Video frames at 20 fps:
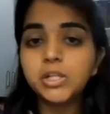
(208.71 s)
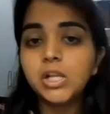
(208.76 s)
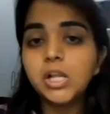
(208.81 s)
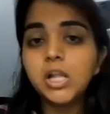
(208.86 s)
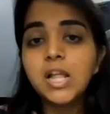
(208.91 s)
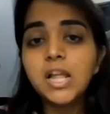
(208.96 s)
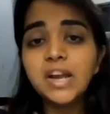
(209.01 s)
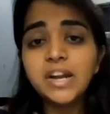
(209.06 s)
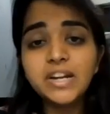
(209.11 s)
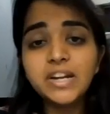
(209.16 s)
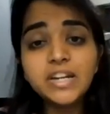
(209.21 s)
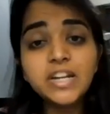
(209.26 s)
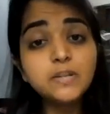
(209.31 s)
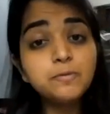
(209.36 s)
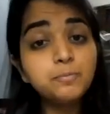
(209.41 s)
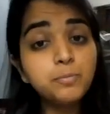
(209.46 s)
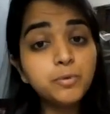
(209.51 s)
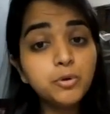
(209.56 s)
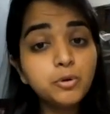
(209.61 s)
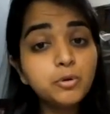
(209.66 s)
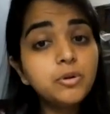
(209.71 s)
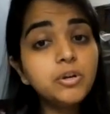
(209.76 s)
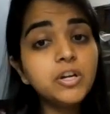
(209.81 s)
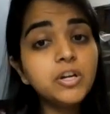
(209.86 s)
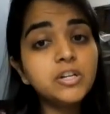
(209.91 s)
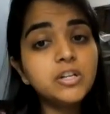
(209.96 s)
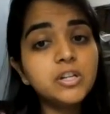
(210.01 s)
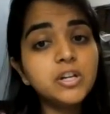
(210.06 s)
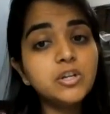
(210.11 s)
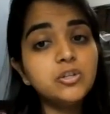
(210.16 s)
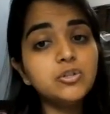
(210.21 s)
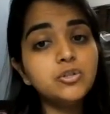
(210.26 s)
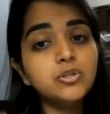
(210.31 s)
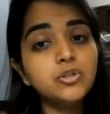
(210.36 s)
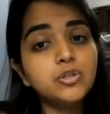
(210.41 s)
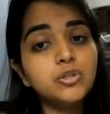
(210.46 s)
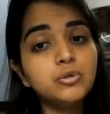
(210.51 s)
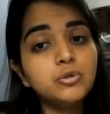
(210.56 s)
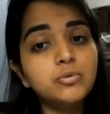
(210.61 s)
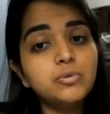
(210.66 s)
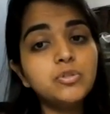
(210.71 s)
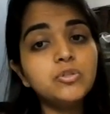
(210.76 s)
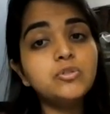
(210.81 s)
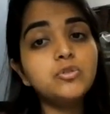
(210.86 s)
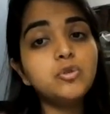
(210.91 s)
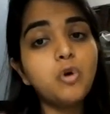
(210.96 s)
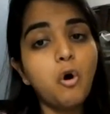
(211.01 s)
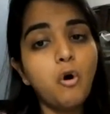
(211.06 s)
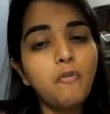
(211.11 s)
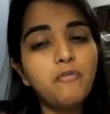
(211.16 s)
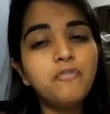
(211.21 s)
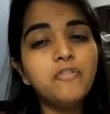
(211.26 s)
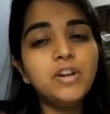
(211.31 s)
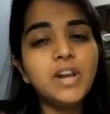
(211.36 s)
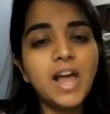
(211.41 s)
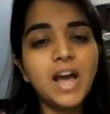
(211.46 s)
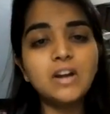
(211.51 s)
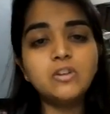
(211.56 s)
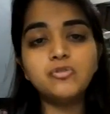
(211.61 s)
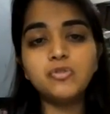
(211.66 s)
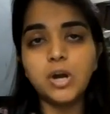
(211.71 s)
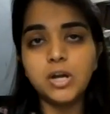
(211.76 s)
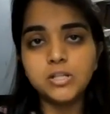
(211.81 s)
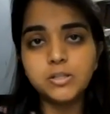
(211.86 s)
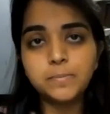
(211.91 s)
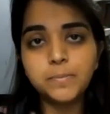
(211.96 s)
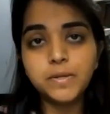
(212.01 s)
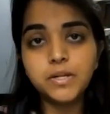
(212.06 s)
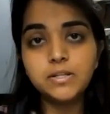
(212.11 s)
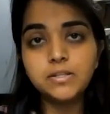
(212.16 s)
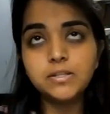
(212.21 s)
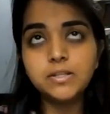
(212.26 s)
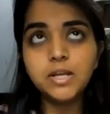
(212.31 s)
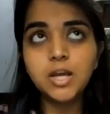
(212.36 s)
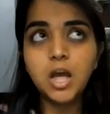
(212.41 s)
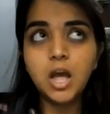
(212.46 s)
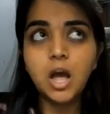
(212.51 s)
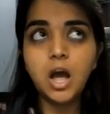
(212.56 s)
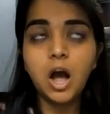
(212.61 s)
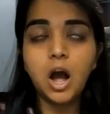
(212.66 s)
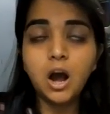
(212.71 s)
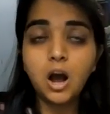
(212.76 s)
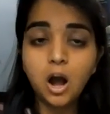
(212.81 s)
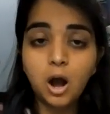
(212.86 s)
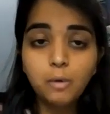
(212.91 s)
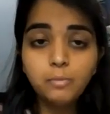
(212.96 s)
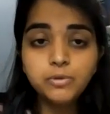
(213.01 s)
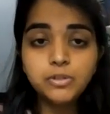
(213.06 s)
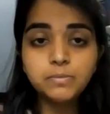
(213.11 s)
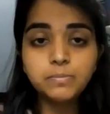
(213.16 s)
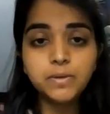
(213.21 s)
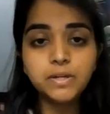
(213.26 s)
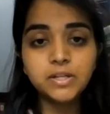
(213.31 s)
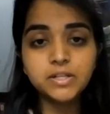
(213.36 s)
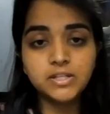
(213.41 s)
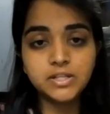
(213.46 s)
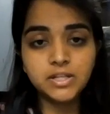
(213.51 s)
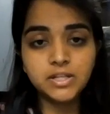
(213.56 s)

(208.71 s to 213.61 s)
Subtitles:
India's bureaucratic institutions often lack transparency, accountability,